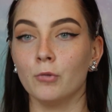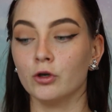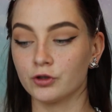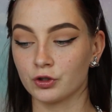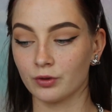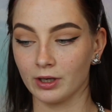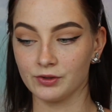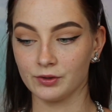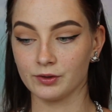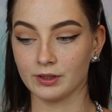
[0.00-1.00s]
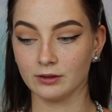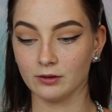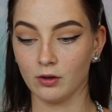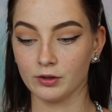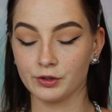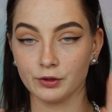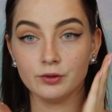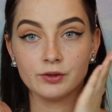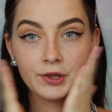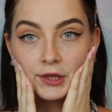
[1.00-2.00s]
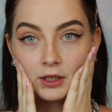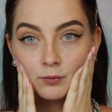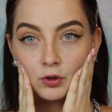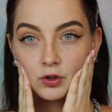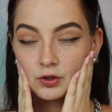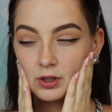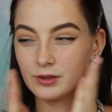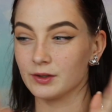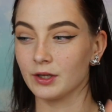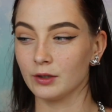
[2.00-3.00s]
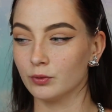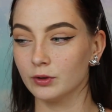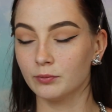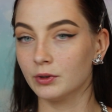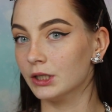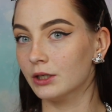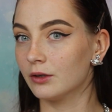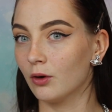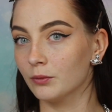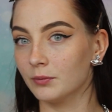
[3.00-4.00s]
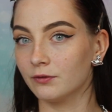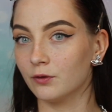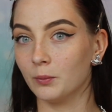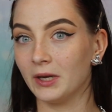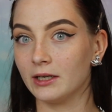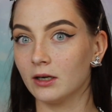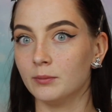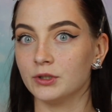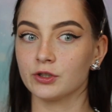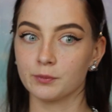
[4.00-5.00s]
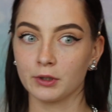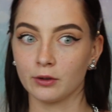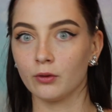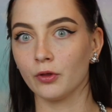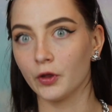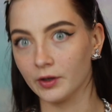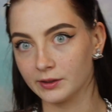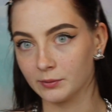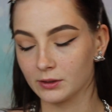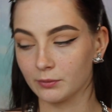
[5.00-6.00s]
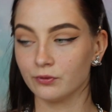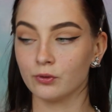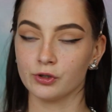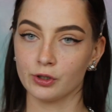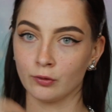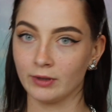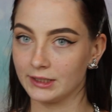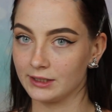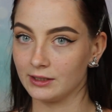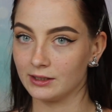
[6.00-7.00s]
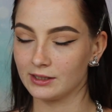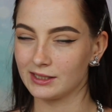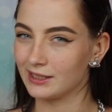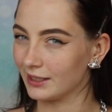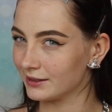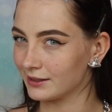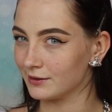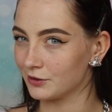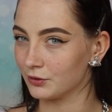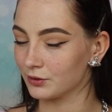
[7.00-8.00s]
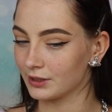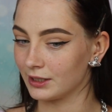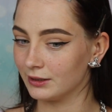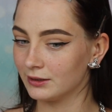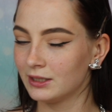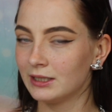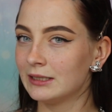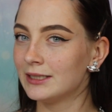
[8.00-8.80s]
moisturize your skin a lot, so use a thick moisturizer that you wouldn't put on before makeup, but just put it on 30 minutes before so it already sinks into your skin.